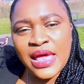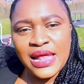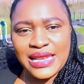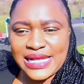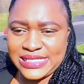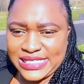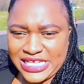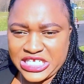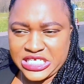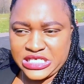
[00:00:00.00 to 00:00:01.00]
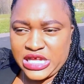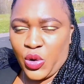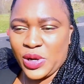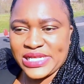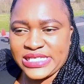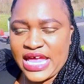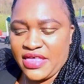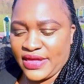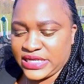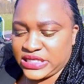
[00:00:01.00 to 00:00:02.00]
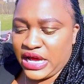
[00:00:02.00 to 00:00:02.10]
last stages, they always say that